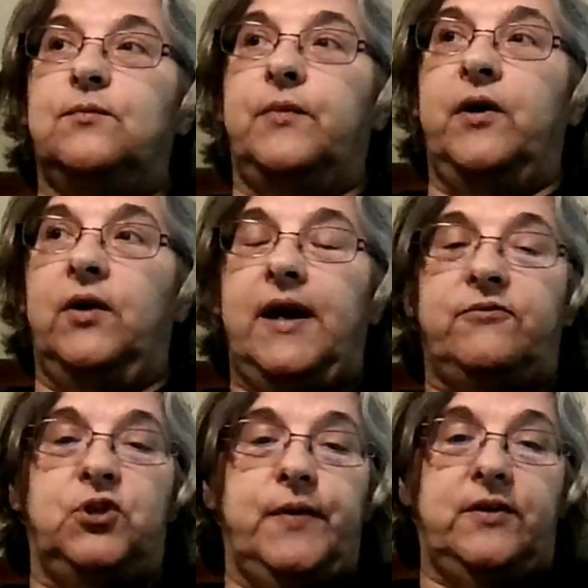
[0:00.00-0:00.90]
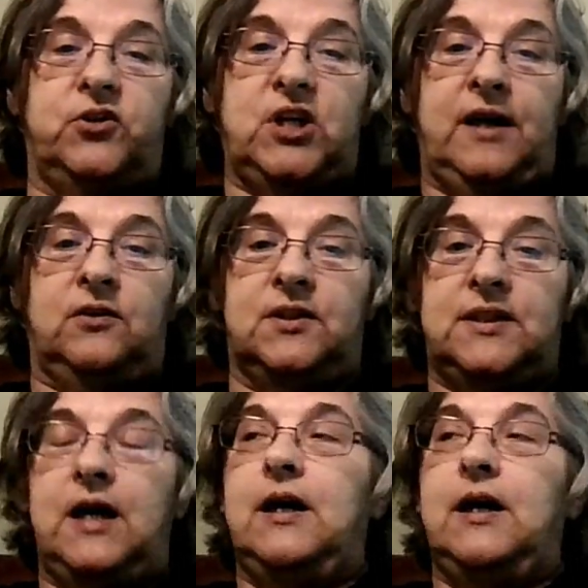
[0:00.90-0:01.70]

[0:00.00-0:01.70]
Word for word: we only have two other channels,